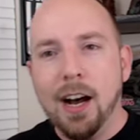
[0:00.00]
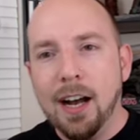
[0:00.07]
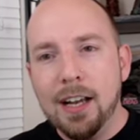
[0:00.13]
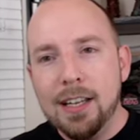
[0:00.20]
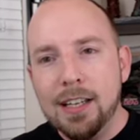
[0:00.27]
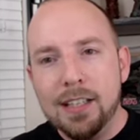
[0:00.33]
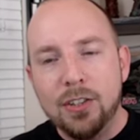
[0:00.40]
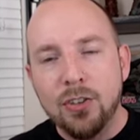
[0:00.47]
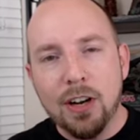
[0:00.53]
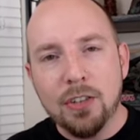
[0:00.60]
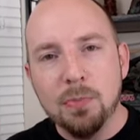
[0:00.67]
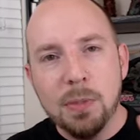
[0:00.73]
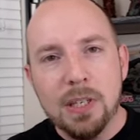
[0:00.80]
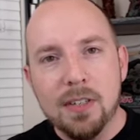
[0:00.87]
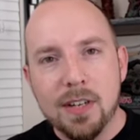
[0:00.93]
it drives
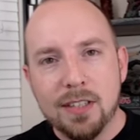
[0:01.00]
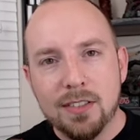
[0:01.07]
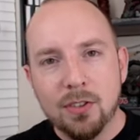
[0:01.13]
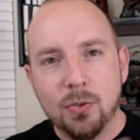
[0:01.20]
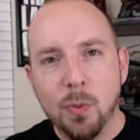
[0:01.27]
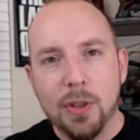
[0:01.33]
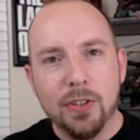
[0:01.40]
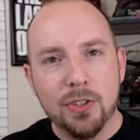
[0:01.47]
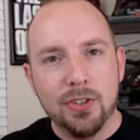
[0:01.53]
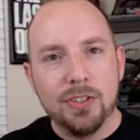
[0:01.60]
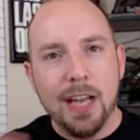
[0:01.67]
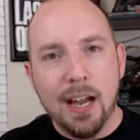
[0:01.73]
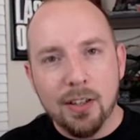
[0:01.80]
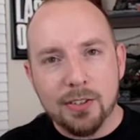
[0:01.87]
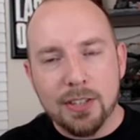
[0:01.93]
me nuts when there's
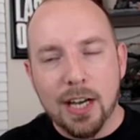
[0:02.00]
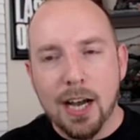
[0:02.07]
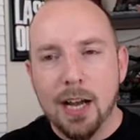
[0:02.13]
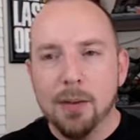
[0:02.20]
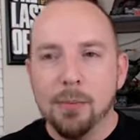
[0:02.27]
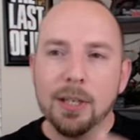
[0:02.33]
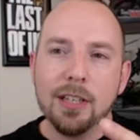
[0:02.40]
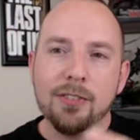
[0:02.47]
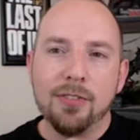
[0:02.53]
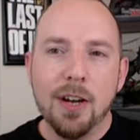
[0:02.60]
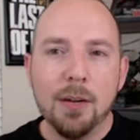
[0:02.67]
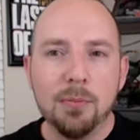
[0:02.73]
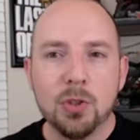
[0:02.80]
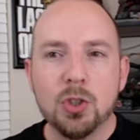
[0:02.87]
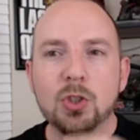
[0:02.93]
downtime. Like if
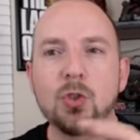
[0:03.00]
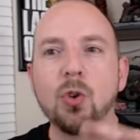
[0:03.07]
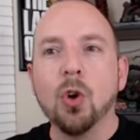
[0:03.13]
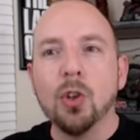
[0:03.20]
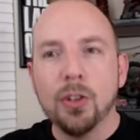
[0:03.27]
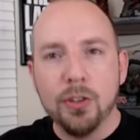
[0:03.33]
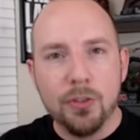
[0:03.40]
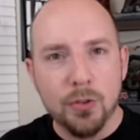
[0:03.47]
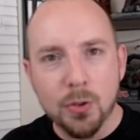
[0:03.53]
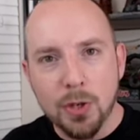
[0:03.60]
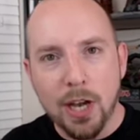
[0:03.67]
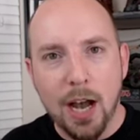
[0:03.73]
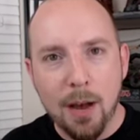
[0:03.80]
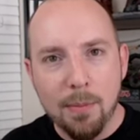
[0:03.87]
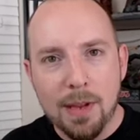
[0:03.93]
I'm scrolling through
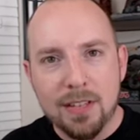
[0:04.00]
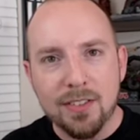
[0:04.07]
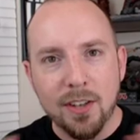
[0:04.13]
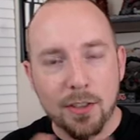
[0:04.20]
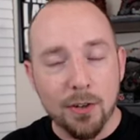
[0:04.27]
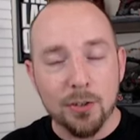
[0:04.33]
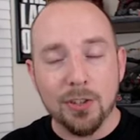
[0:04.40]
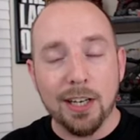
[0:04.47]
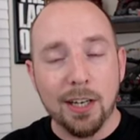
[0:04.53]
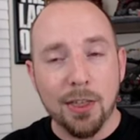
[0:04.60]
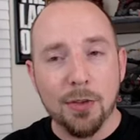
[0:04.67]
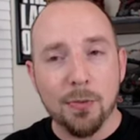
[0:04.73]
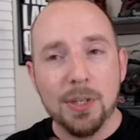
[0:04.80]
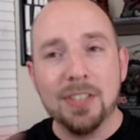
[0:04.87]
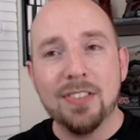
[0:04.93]
comments and there's like
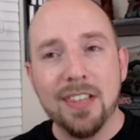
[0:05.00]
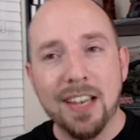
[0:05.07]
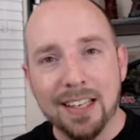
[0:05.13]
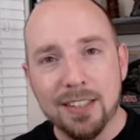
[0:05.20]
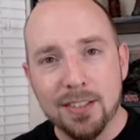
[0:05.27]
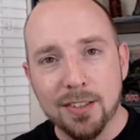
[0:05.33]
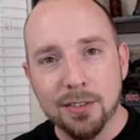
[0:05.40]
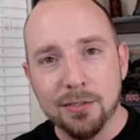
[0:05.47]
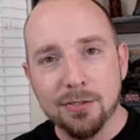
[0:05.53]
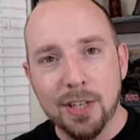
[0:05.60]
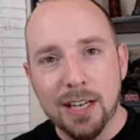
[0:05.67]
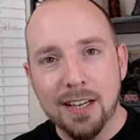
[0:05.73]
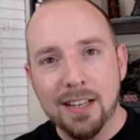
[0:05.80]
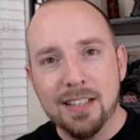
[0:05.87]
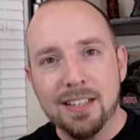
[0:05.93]
three seconds of
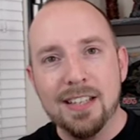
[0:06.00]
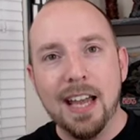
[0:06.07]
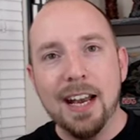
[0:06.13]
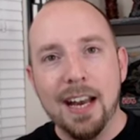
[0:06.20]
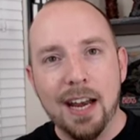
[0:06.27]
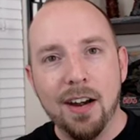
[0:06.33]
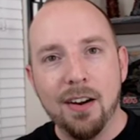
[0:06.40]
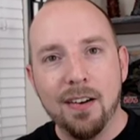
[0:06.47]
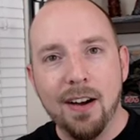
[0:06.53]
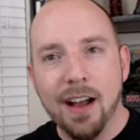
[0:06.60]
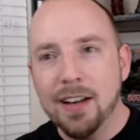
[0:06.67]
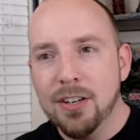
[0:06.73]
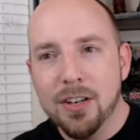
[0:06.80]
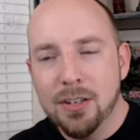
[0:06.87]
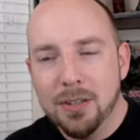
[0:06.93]
dead air,
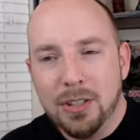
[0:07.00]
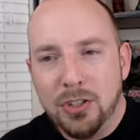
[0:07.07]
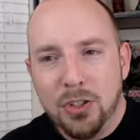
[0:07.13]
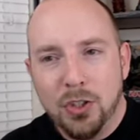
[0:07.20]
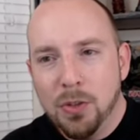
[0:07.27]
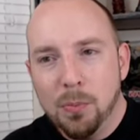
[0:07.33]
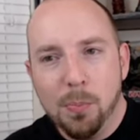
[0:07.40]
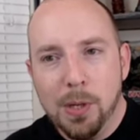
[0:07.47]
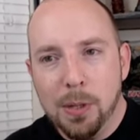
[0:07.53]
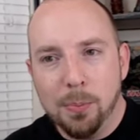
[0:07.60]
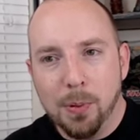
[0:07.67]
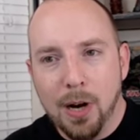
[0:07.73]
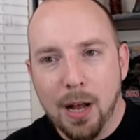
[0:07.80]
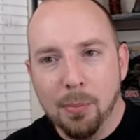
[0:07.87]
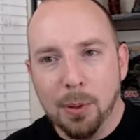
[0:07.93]
I know it shouldn't be a
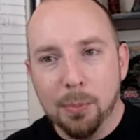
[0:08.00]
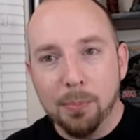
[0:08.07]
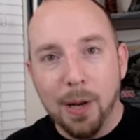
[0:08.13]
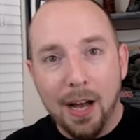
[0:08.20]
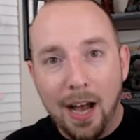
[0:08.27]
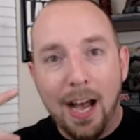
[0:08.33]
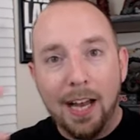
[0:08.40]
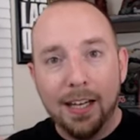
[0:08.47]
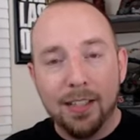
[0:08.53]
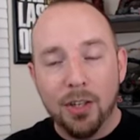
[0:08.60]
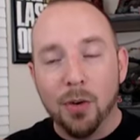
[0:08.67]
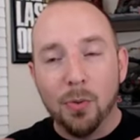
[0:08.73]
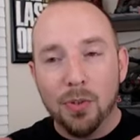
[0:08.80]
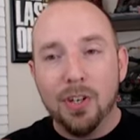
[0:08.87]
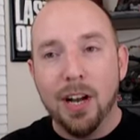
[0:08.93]
problem, but I
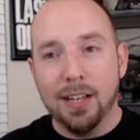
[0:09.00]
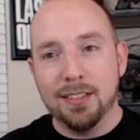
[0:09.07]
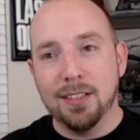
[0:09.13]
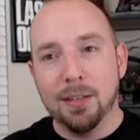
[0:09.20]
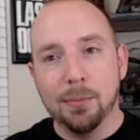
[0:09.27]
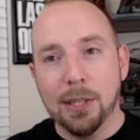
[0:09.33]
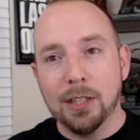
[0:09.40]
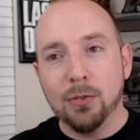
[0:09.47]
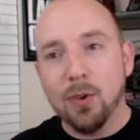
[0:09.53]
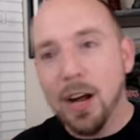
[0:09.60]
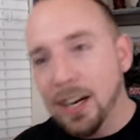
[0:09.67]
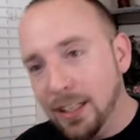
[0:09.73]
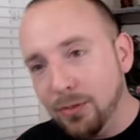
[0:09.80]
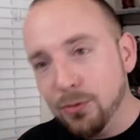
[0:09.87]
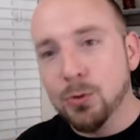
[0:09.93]
go nuts. I'm like,
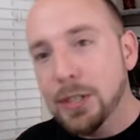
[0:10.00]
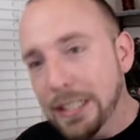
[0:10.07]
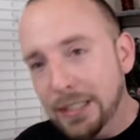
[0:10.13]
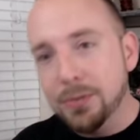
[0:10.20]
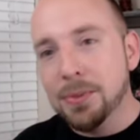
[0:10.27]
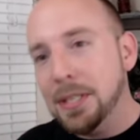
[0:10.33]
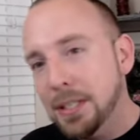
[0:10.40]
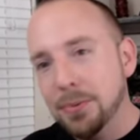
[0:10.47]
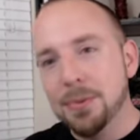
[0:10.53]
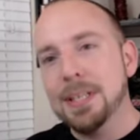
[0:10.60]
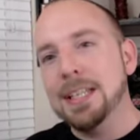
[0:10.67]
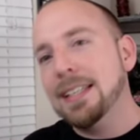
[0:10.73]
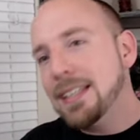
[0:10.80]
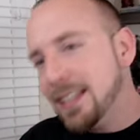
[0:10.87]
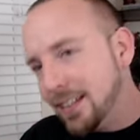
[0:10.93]
Ronnie, read, read,
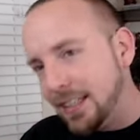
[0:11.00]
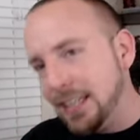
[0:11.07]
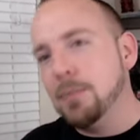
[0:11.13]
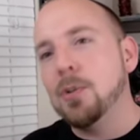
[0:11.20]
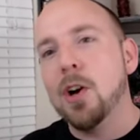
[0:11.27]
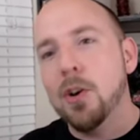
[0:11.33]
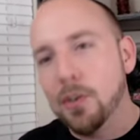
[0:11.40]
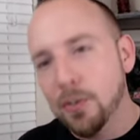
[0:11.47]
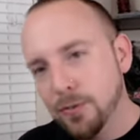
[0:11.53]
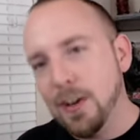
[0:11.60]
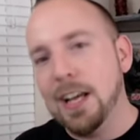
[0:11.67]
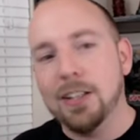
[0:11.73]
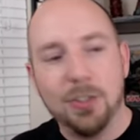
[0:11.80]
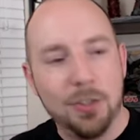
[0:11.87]
read, keep going faster,